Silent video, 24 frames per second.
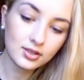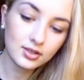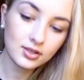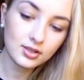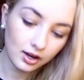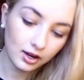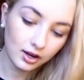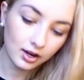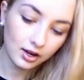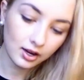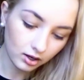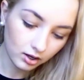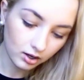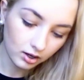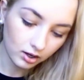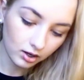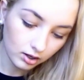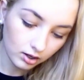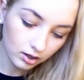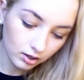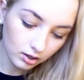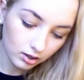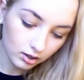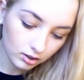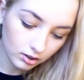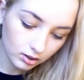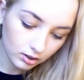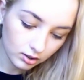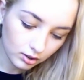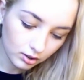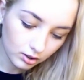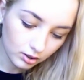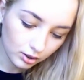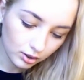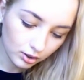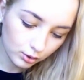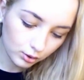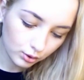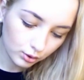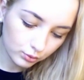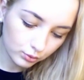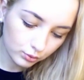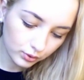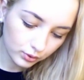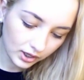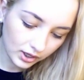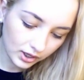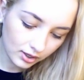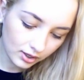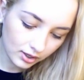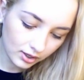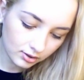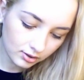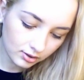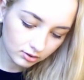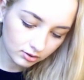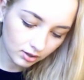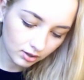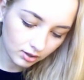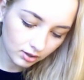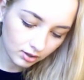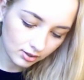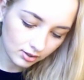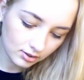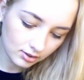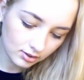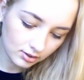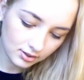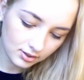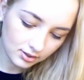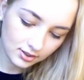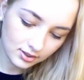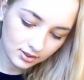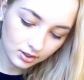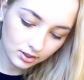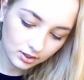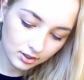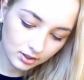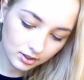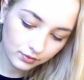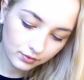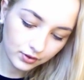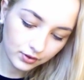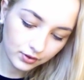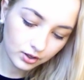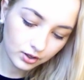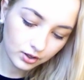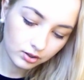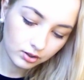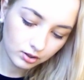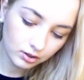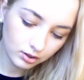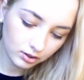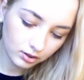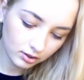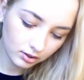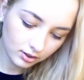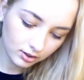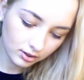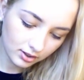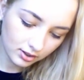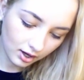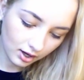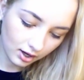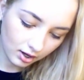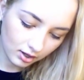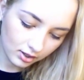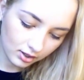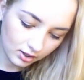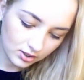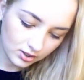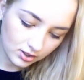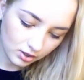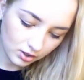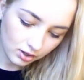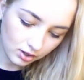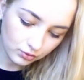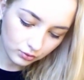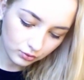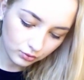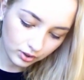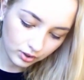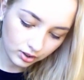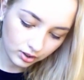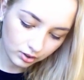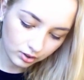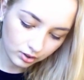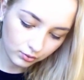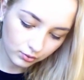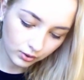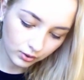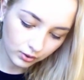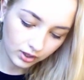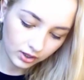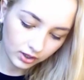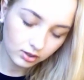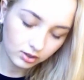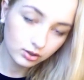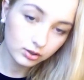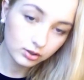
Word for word: like green and silver. It, it's not really green, it